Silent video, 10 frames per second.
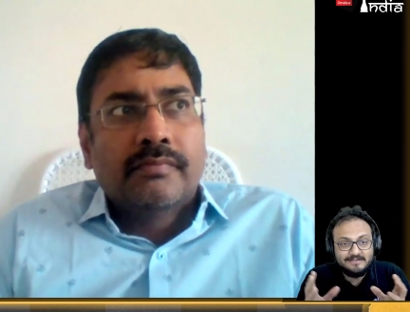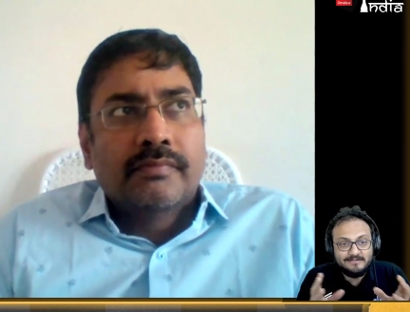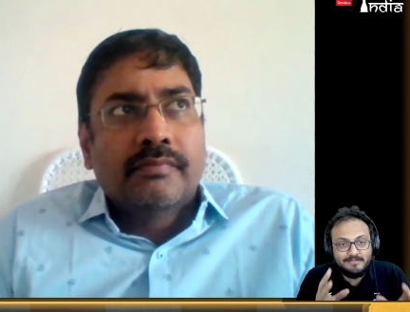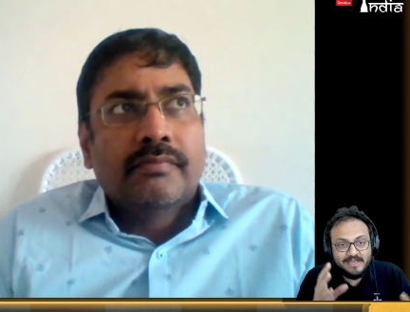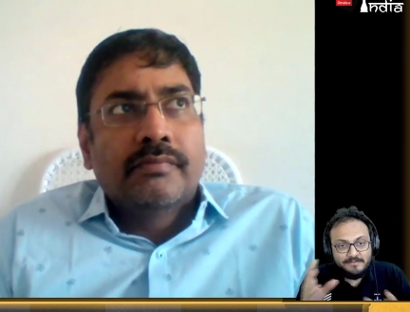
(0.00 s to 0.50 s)

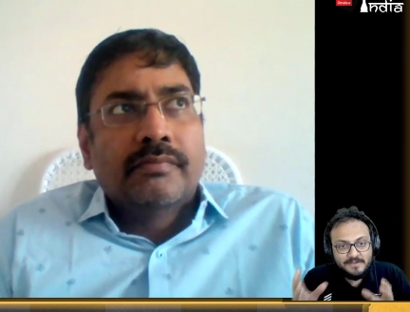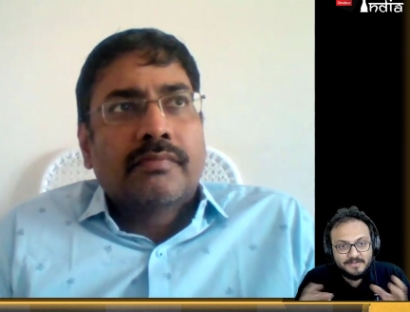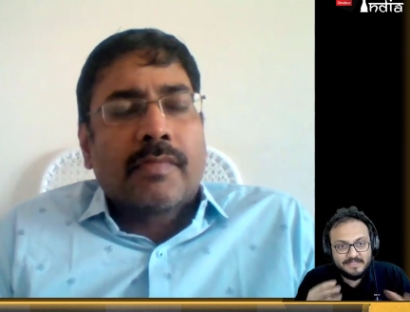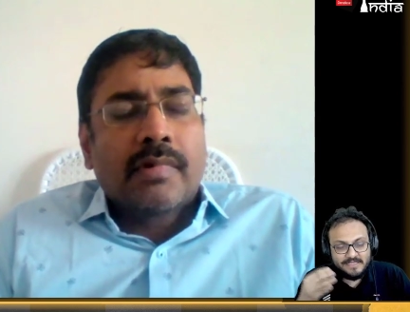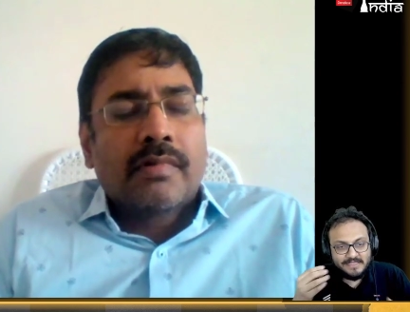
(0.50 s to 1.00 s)
Speaker 1: Many
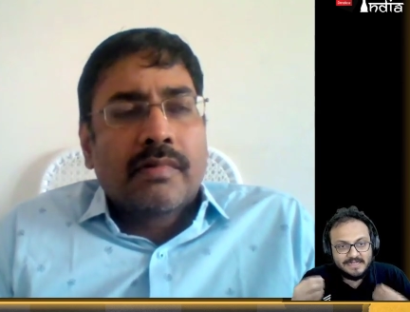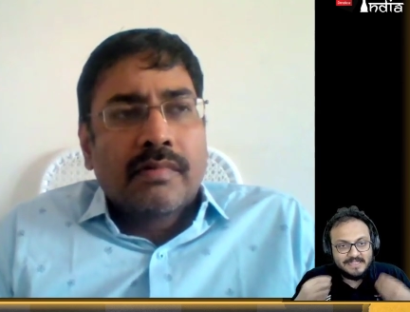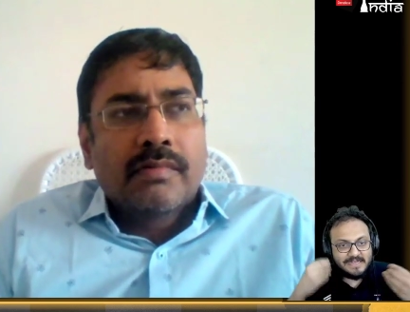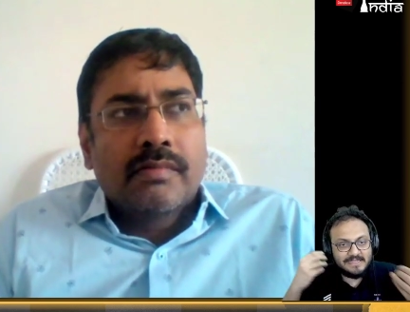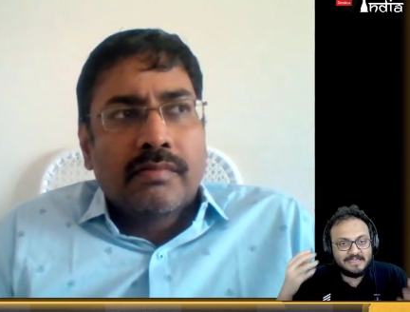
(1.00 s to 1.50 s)
people think that
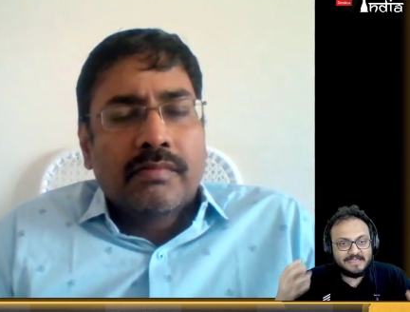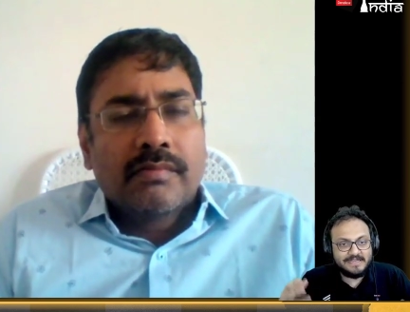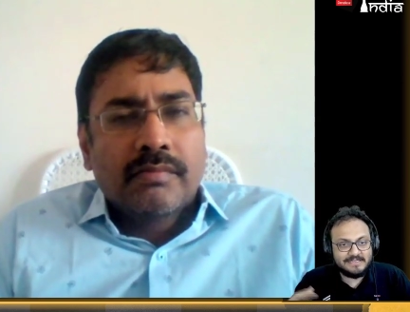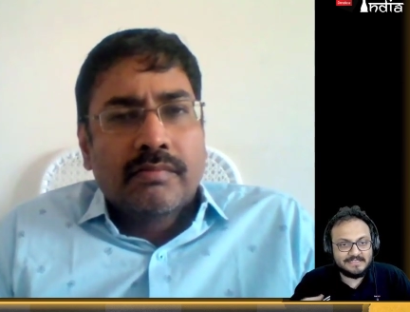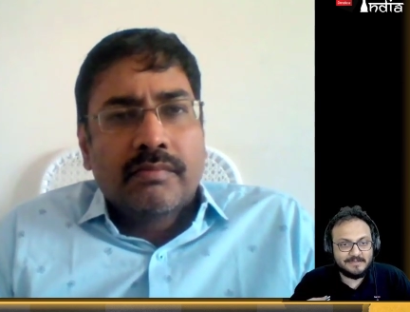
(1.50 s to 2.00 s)
that
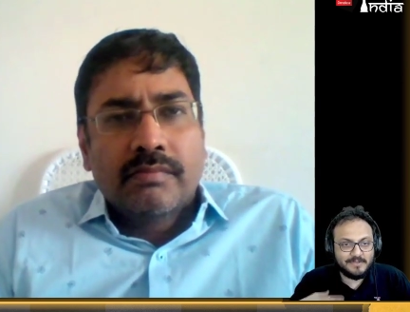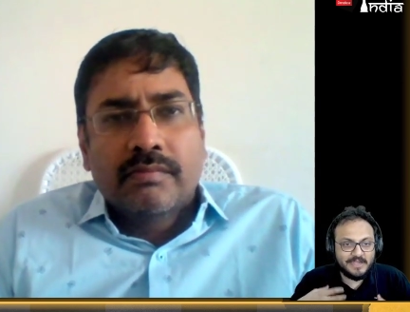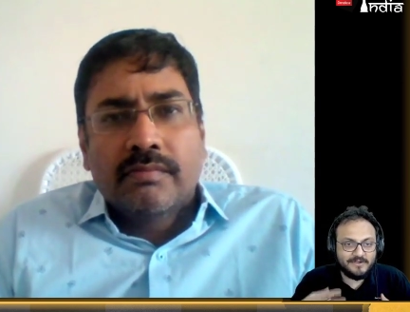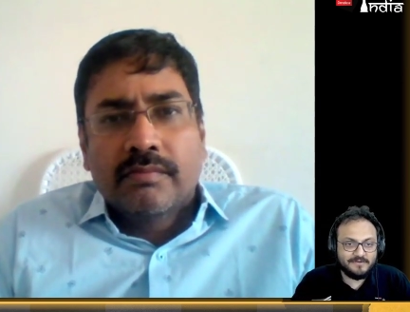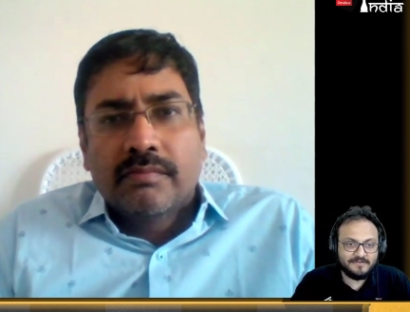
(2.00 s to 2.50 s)
creates some
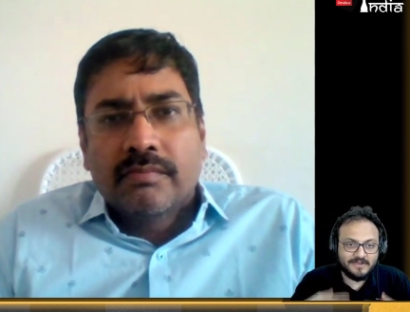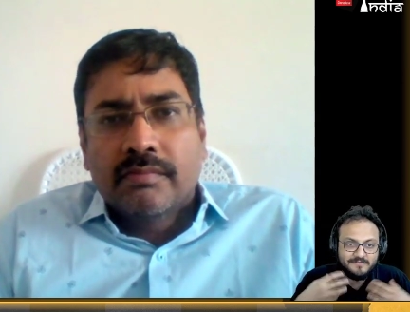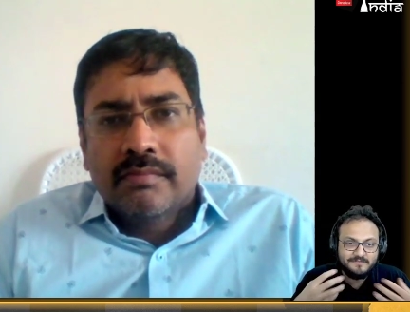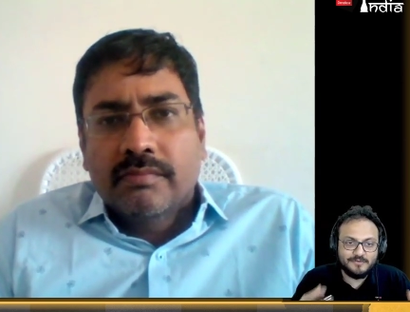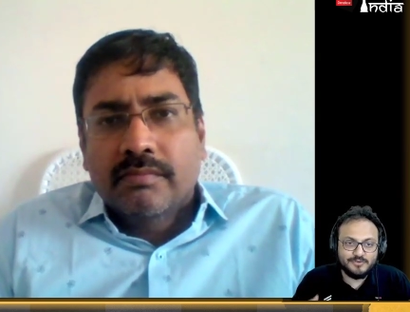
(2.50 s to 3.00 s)
kind of
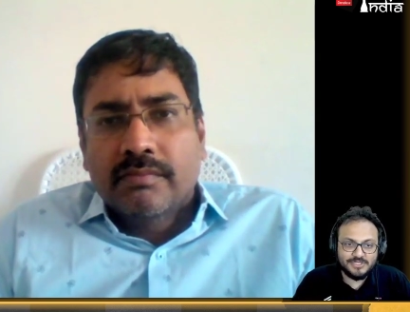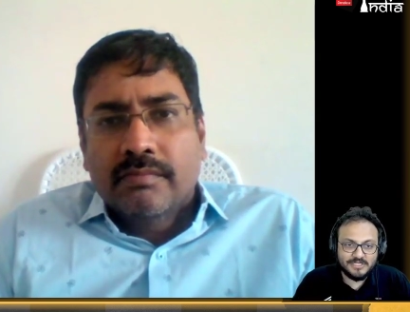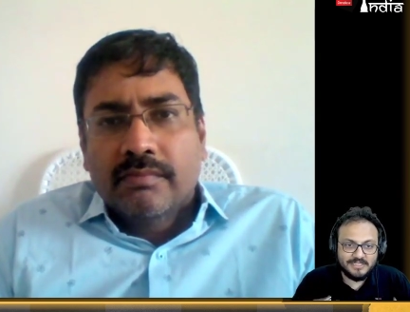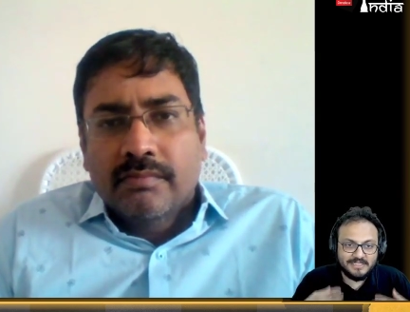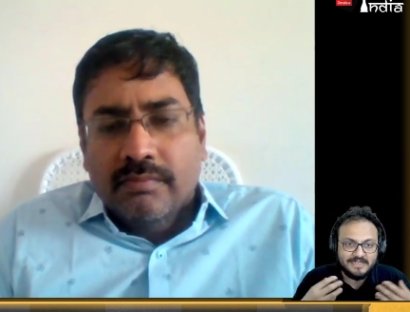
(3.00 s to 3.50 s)

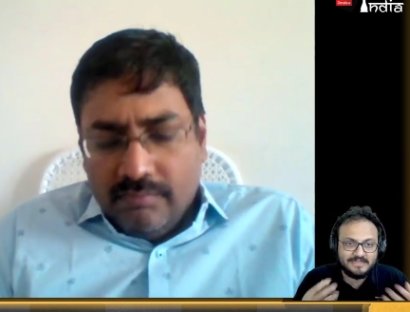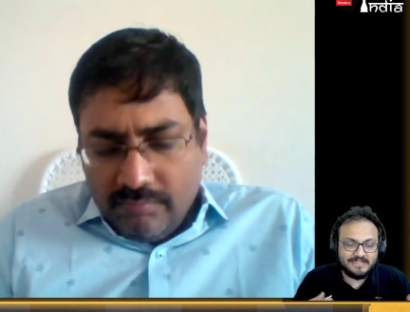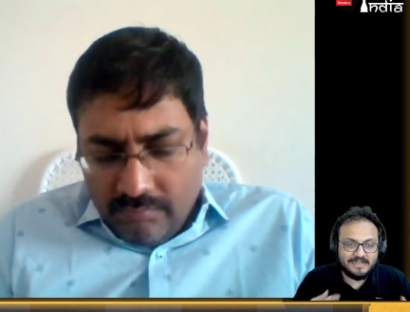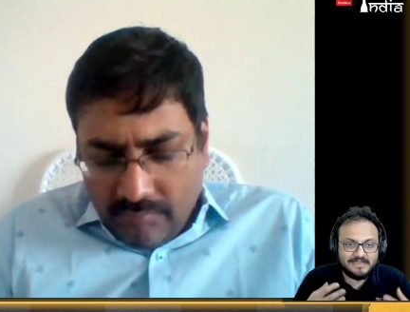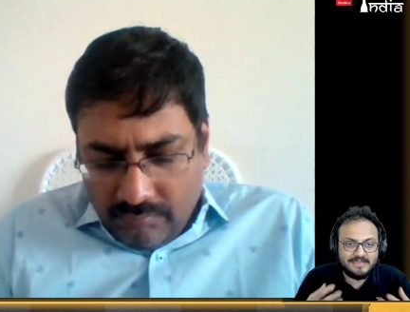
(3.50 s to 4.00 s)
confusion,
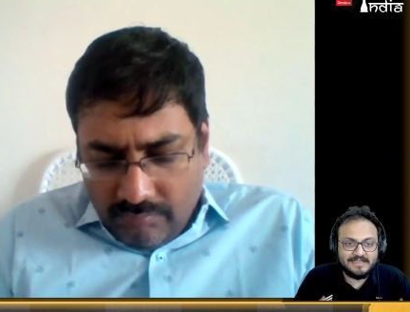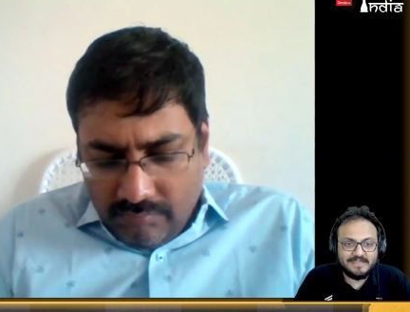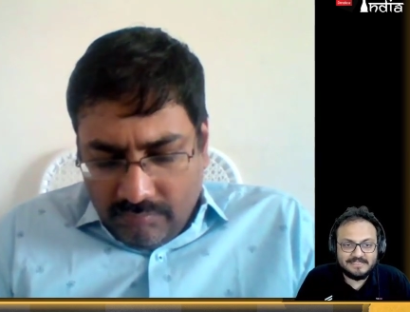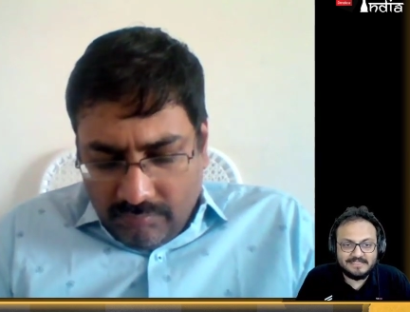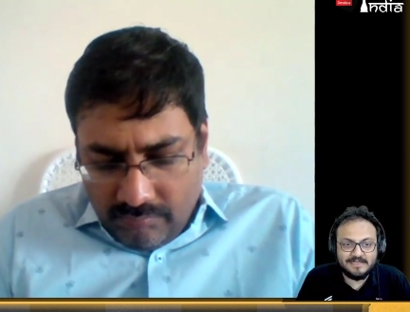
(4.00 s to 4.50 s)
that
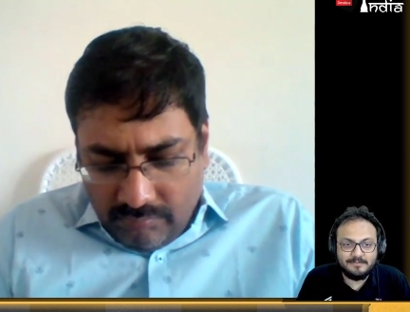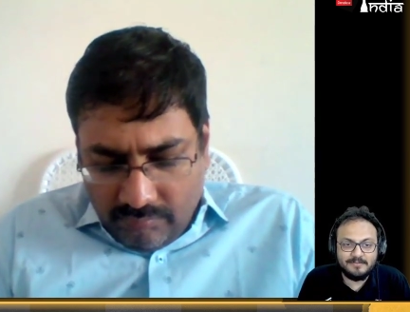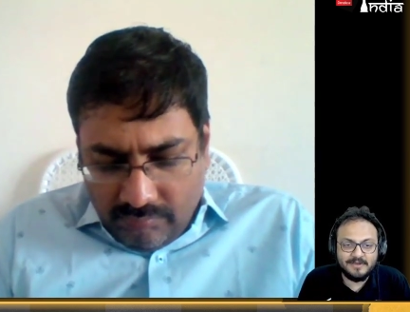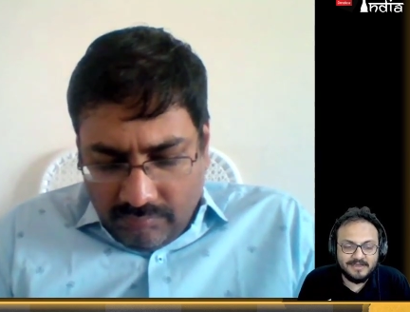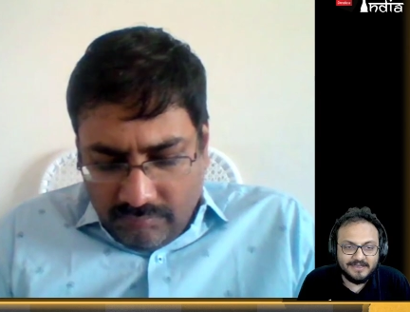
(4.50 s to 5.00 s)
creates
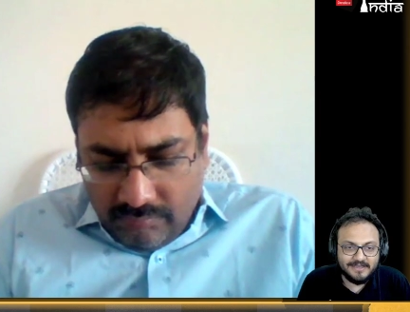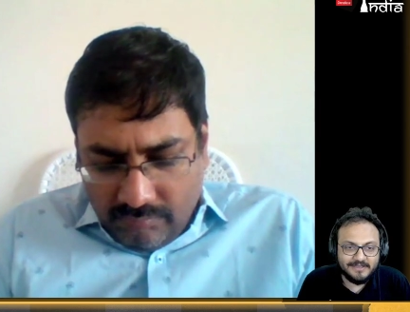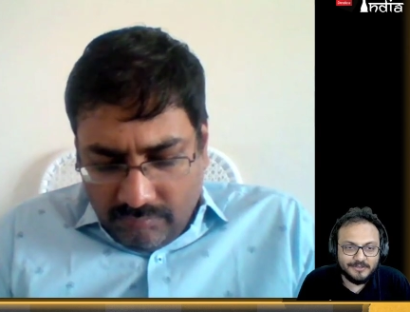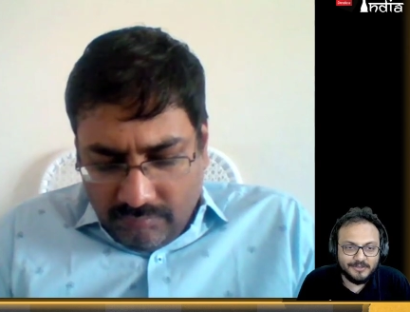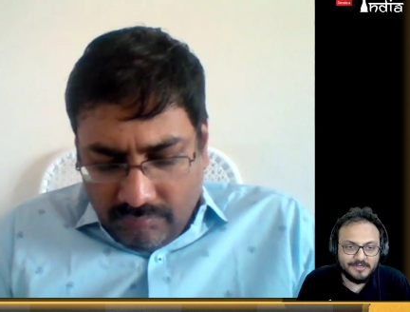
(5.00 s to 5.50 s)
some
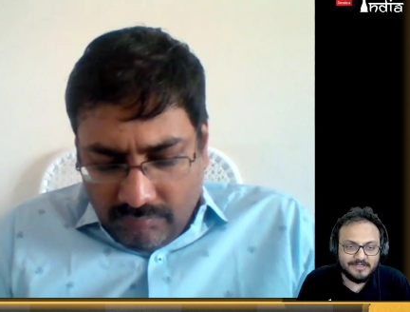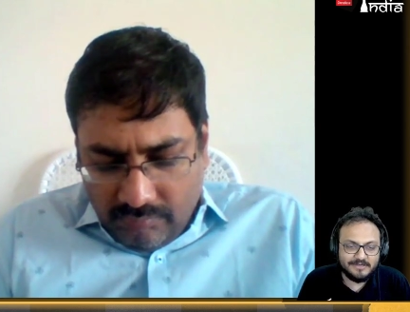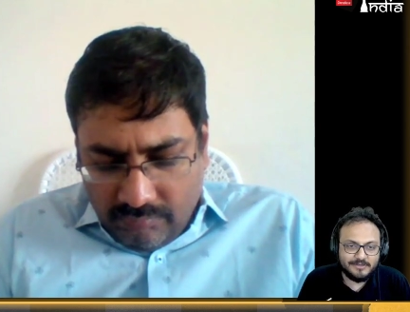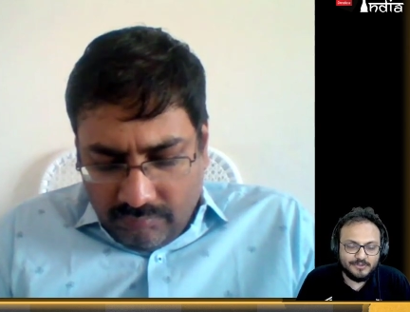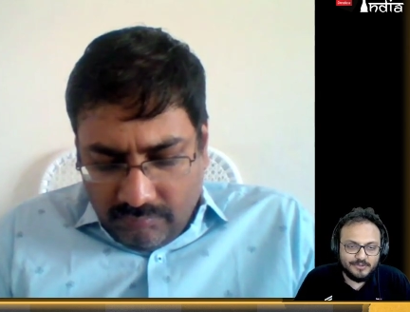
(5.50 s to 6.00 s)
you know,
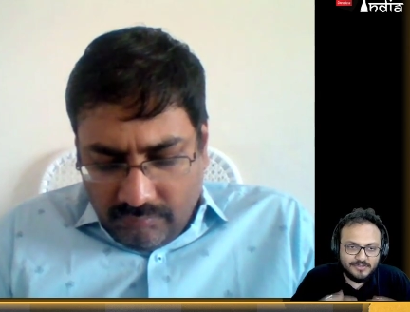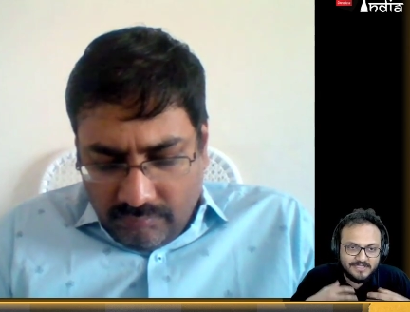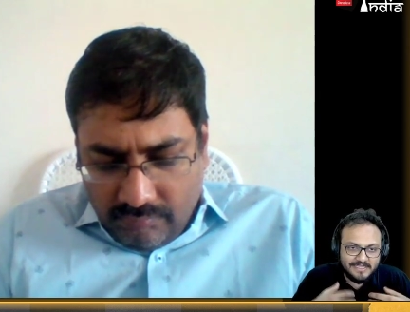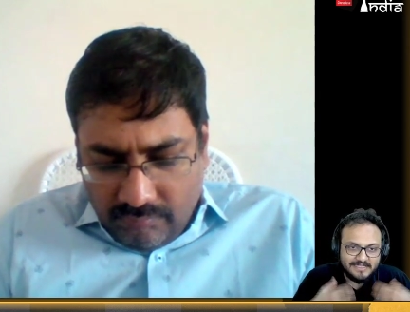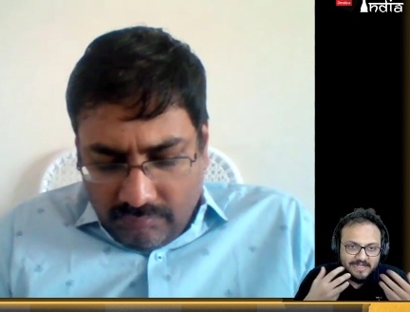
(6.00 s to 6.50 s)
do you
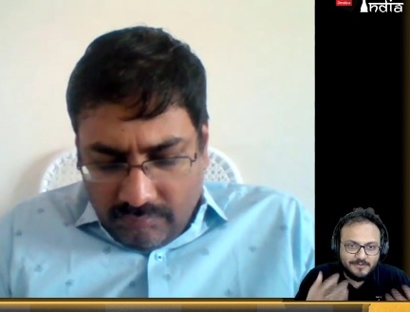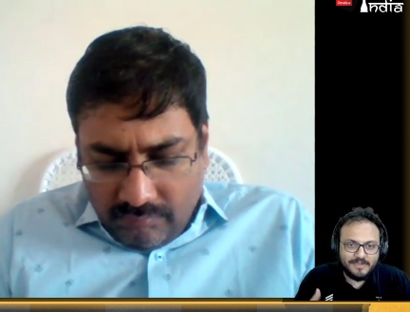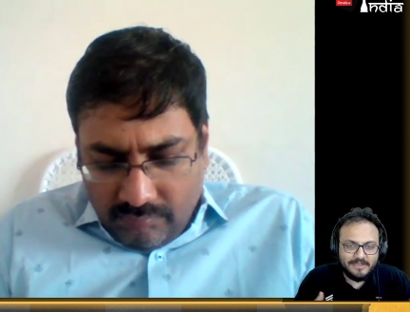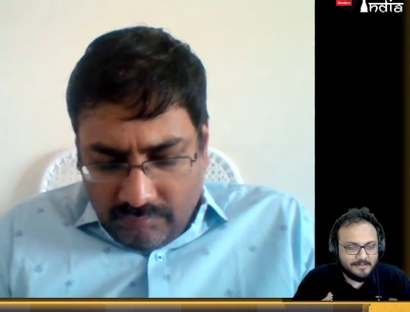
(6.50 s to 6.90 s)
think that way?